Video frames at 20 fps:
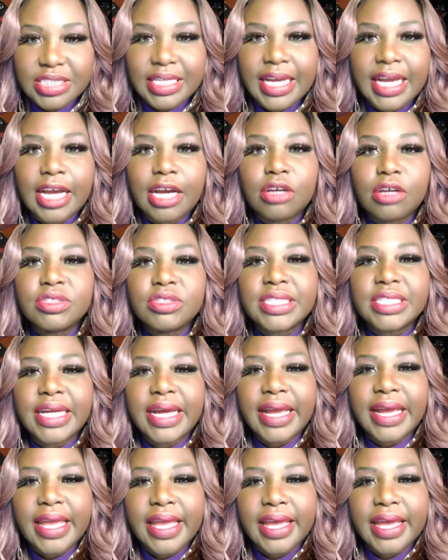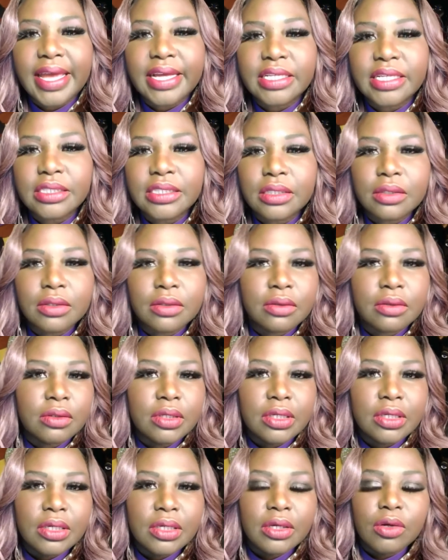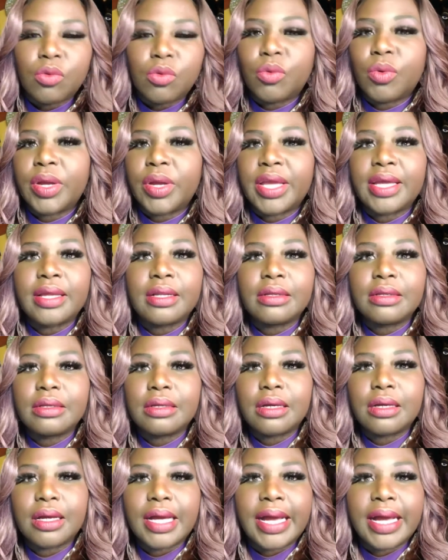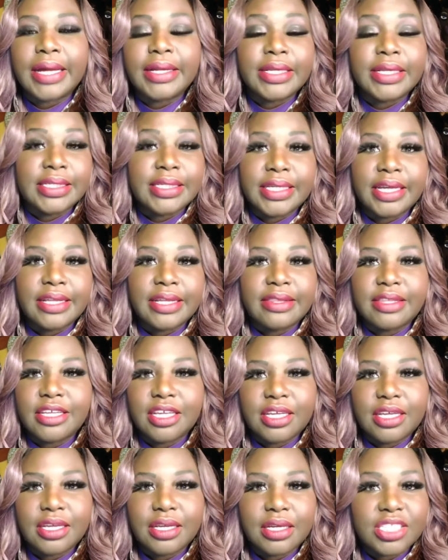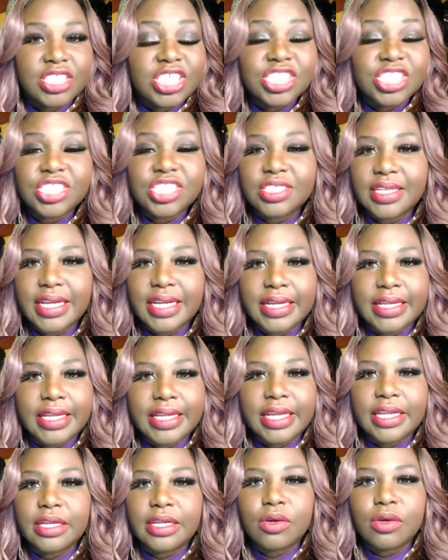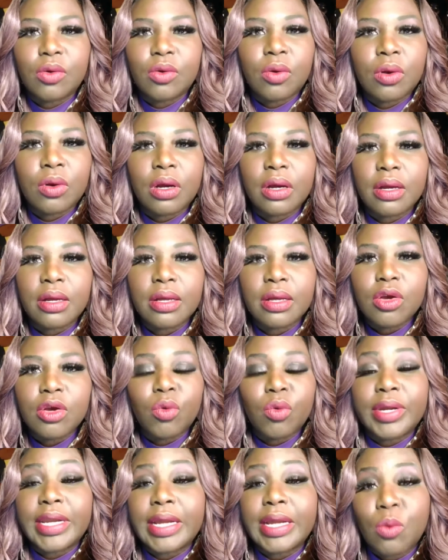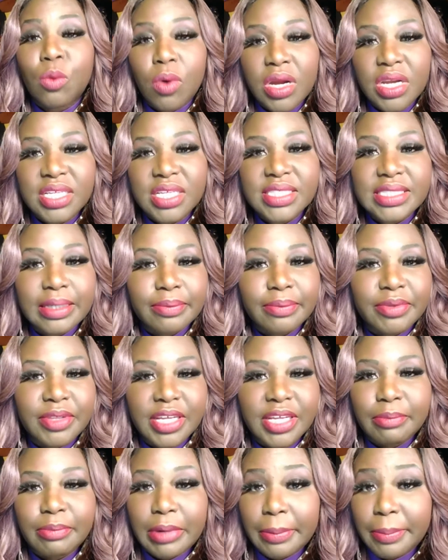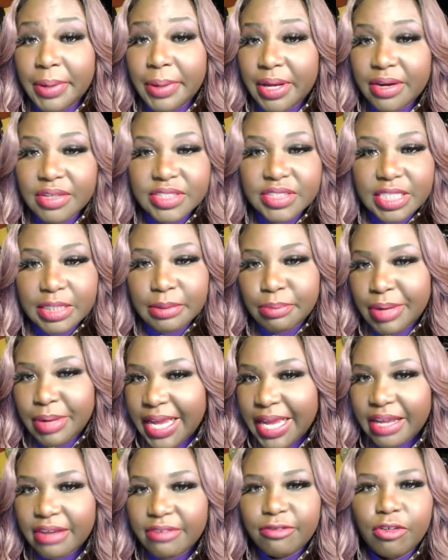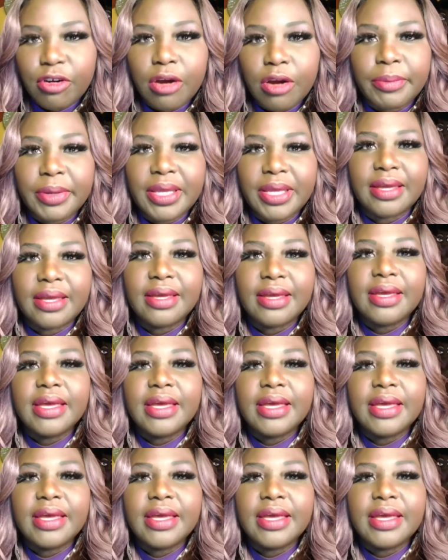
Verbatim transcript: How did I handle when I didn't get the attention that I needed or when I wanted something and my parents didn't buy it for me.